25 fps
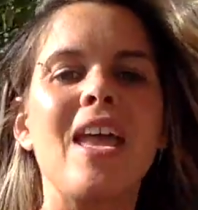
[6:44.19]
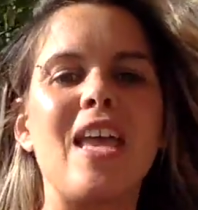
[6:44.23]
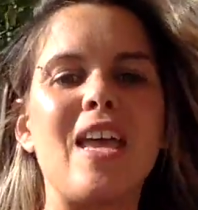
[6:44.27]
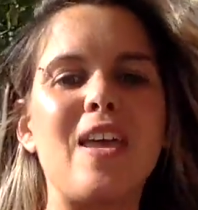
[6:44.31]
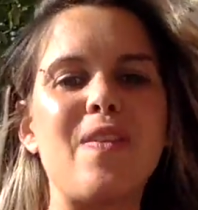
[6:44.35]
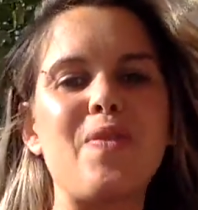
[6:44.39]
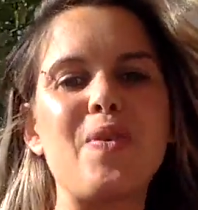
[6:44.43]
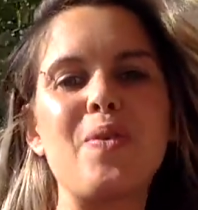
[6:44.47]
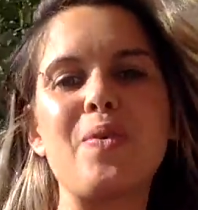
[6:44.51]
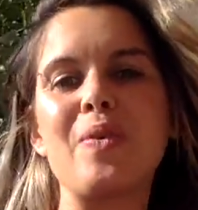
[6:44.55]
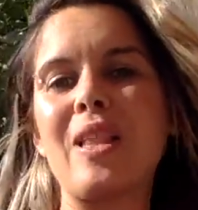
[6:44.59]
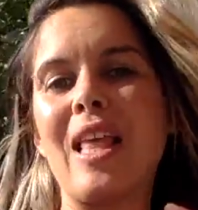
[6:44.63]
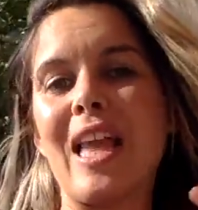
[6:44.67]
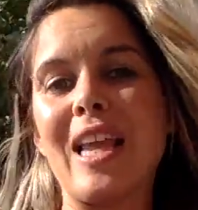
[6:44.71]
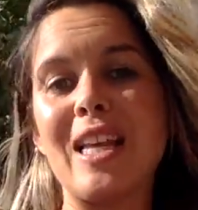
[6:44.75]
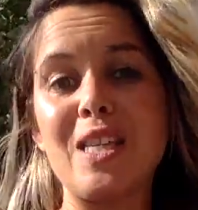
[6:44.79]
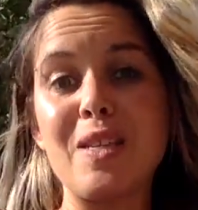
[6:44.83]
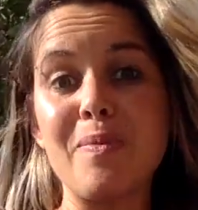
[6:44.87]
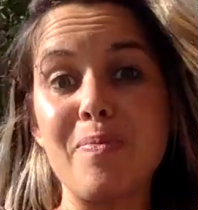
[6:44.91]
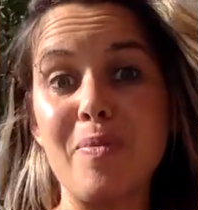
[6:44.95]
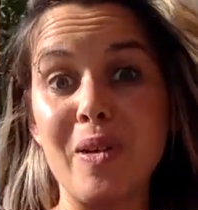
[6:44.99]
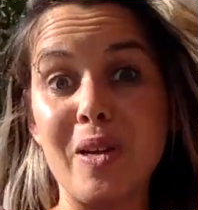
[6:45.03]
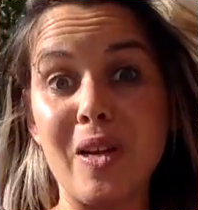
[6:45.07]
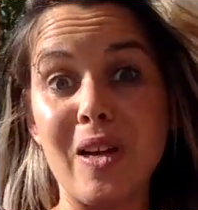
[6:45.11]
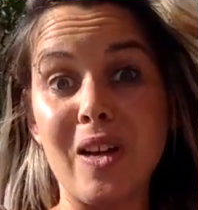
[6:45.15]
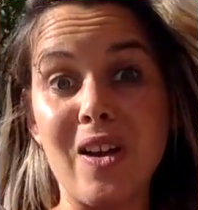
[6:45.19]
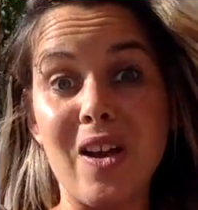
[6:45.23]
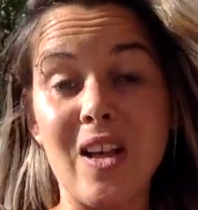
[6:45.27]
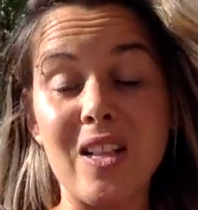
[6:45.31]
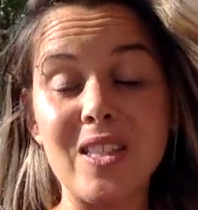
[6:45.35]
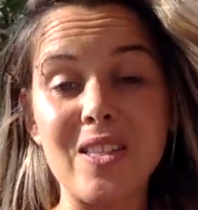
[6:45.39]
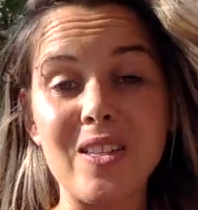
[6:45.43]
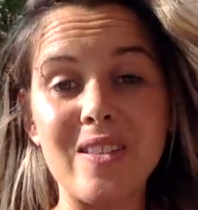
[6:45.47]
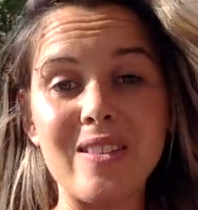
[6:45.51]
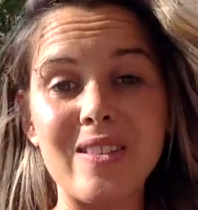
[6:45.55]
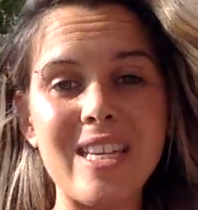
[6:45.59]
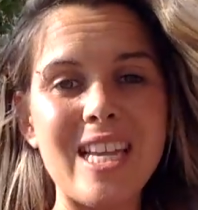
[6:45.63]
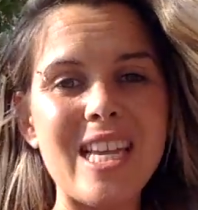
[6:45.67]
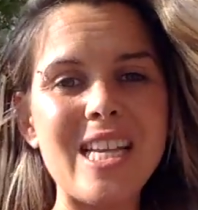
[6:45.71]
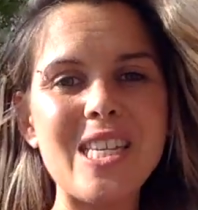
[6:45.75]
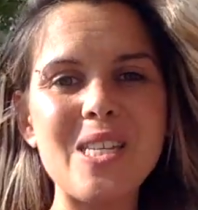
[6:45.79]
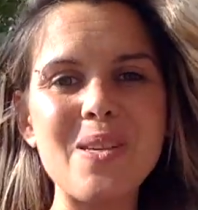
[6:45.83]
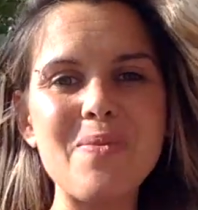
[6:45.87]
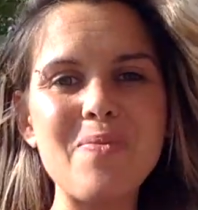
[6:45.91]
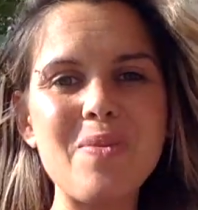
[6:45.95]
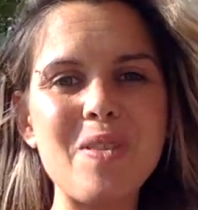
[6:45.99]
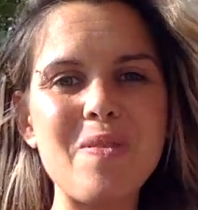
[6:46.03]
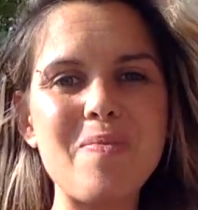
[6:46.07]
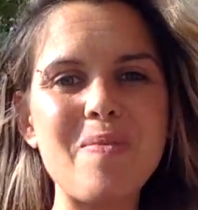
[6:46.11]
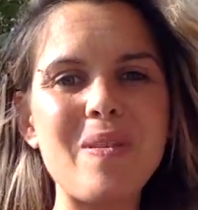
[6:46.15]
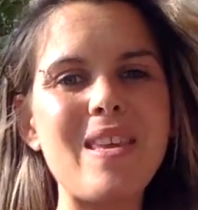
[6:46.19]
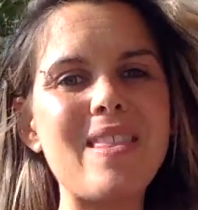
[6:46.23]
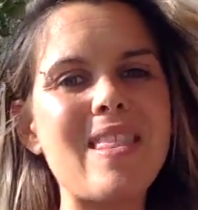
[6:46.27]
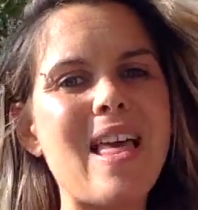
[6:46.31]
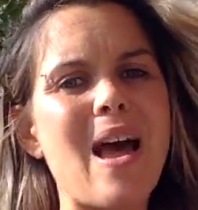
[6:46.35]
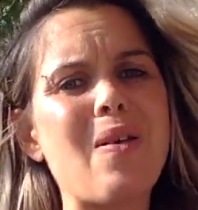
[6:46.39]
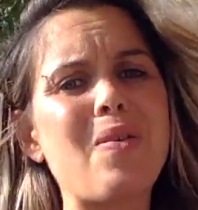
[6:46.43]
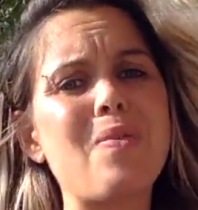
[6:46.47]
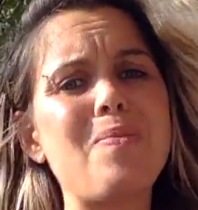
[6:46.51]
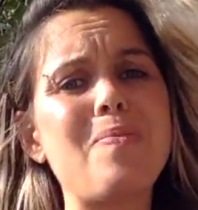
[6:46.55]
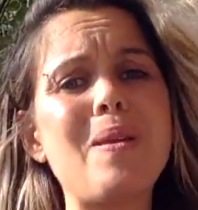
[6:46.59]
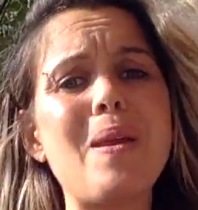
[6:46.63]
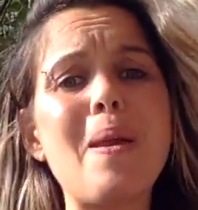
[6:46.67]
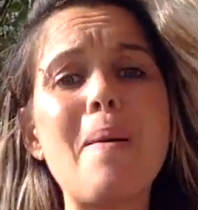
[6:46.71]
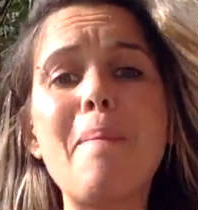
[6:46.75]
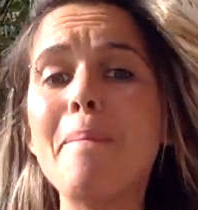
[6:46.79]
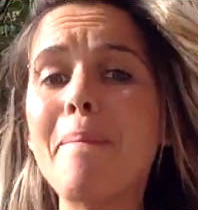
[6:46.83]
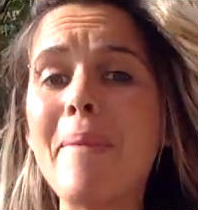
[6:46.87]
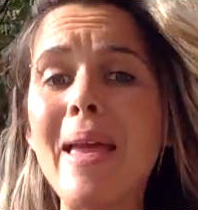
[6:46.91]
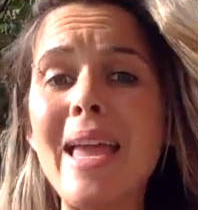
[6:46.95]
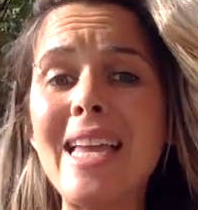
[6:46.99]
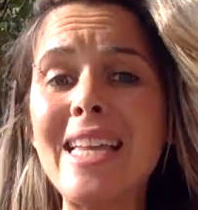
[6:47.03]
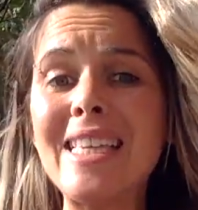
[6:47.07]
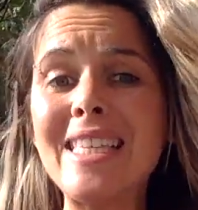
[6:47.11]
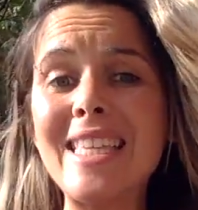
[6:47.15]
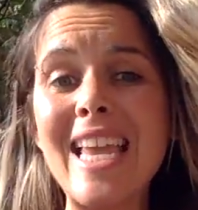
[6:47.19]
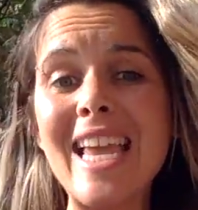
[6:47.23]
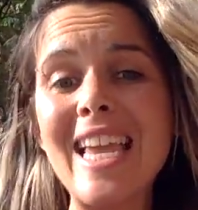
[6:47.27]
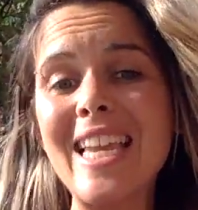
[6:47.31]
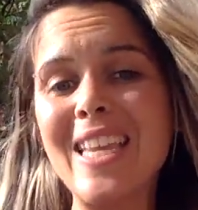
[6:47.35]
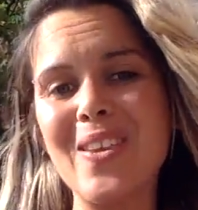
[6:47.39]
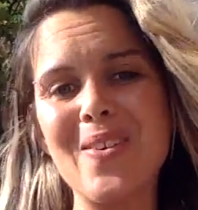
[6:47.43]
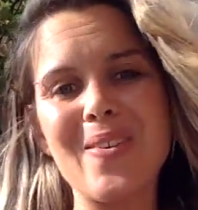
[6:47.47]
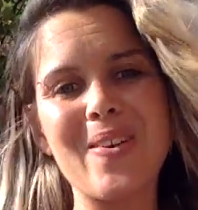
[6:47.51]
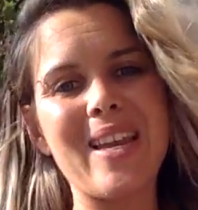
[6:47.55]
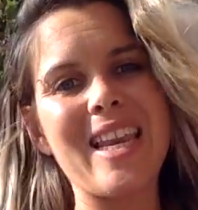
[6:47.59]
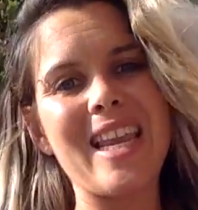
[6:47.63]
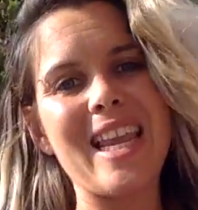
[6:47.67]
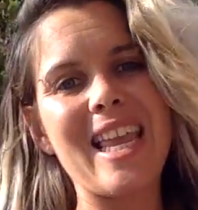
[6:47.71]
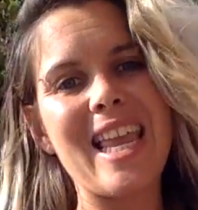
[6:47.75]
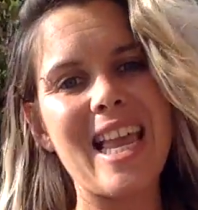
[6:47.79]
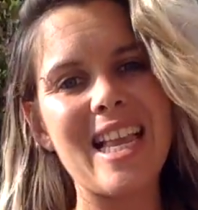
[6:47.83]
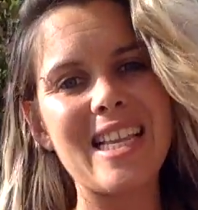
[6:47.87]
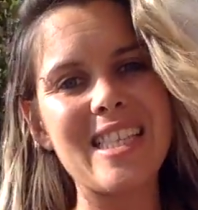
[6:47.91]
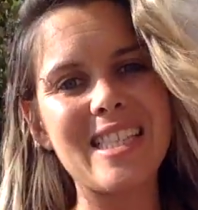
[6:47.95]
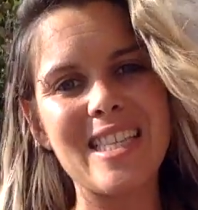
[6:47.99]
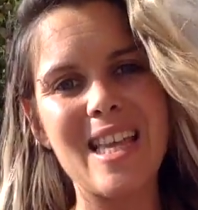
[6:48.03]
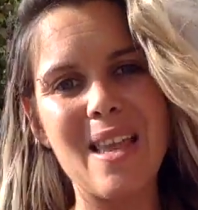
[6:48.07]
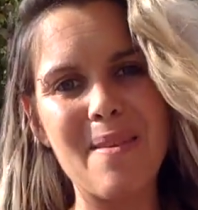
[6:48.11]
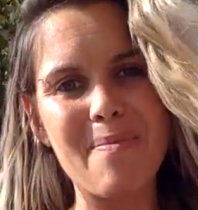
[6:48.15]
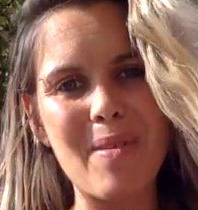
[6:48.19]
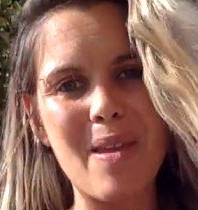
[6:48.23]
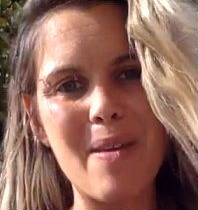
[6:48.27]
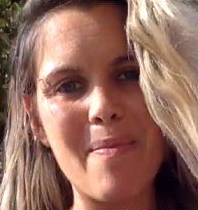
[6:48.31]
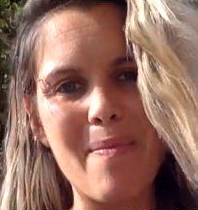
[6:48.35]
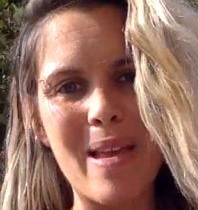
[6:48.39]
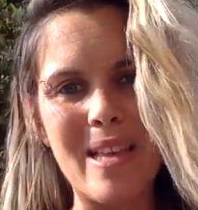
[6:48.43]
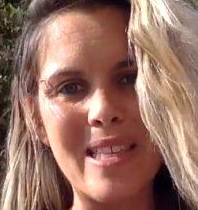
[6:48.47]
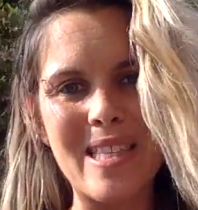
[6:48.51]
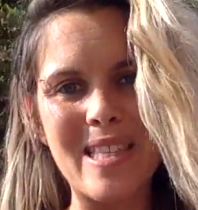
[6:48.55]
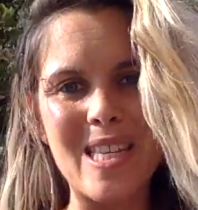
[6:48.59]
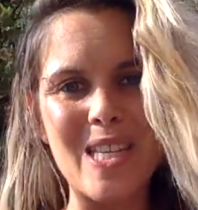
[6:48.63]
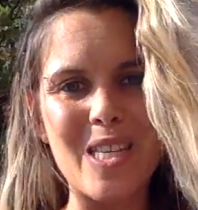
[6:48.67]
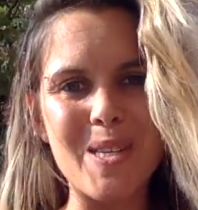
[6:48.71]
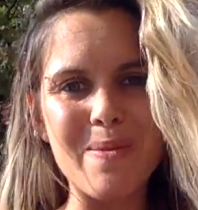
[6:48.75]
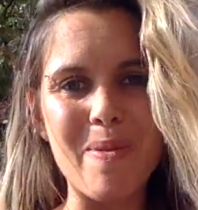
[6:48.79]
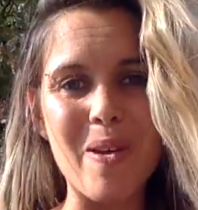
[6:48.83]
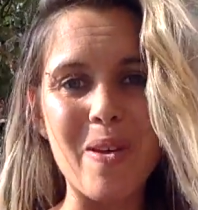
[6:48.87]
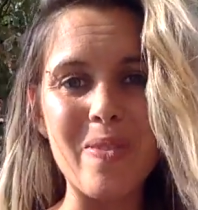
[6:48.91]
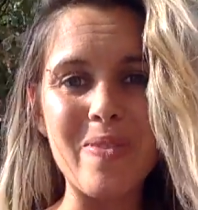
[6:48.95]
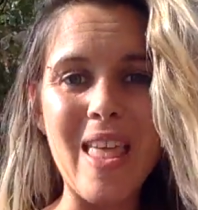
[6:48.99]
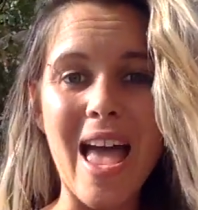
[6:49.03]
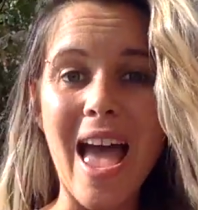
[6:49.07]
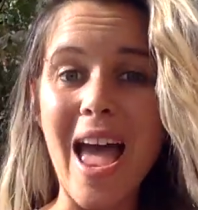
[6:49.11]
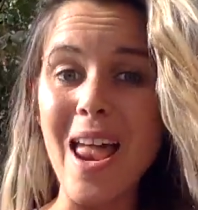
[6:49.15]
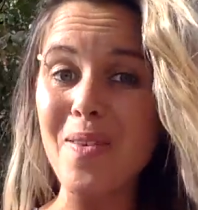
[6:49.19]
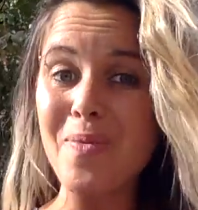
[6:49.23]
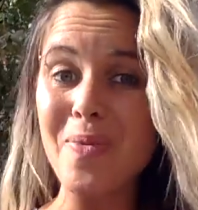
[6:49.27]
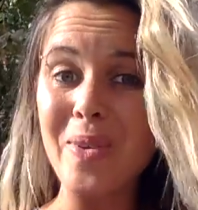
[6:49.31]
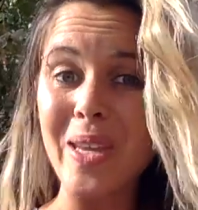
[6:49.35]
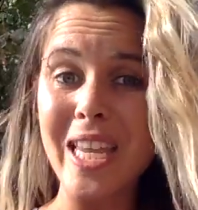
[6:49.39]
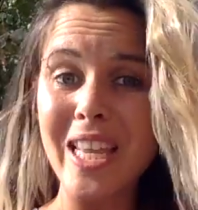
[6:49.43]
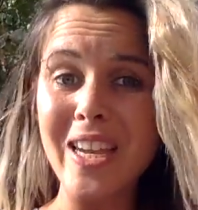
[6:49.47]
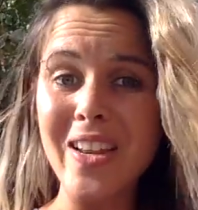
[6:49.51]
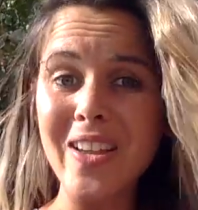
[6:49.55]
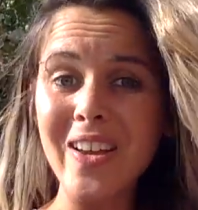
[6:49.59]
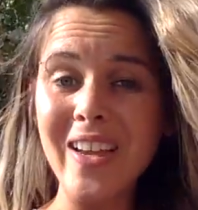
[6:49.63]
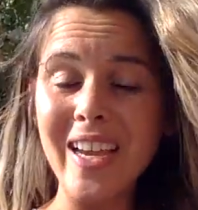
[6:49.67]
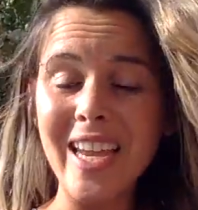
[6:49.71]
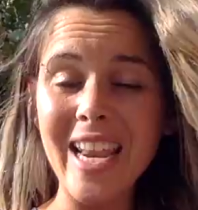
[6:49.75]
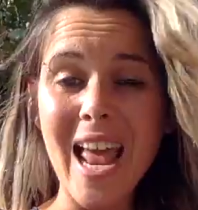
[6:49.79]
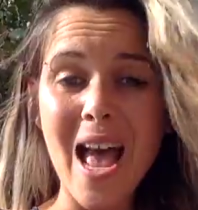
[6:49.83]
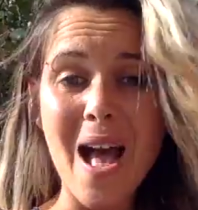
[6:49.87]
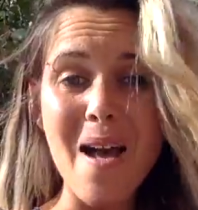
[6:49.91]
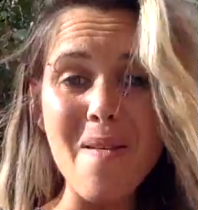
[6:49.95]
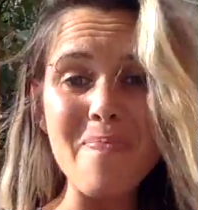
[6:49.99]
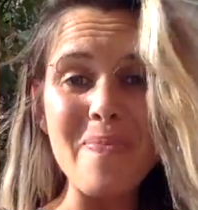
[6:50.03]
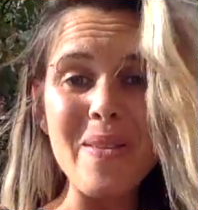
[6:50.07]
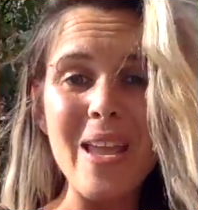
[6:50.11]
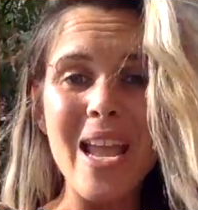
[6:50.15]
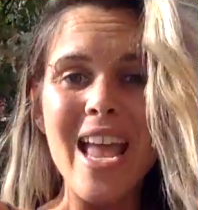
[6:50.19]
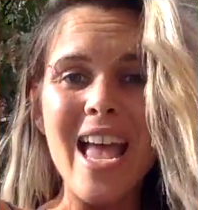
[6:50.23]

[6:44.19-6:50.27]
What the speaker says: If you would like to book a consultation with me, that would be amazing. You can again send me a message about that and we can hook it up.